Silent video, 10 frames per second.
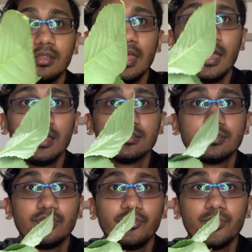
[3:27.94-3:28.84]
that
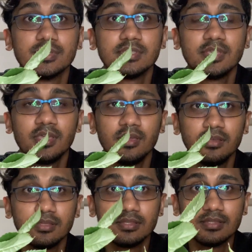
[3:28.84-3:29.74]
the roses are
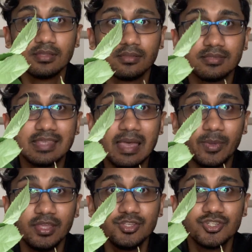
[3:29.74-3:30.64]

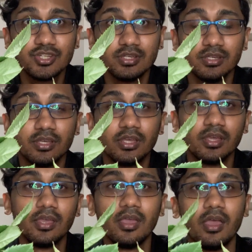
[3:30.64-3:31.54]
damaged
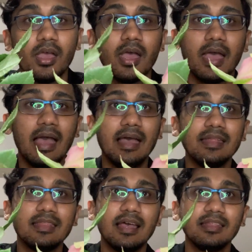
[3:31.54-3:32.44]

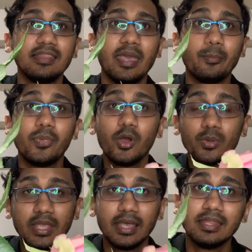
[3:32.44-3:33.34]
and that they are
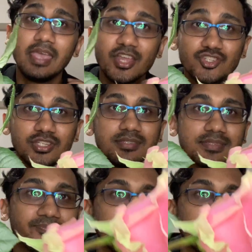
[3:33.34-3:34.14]
browning at the edges.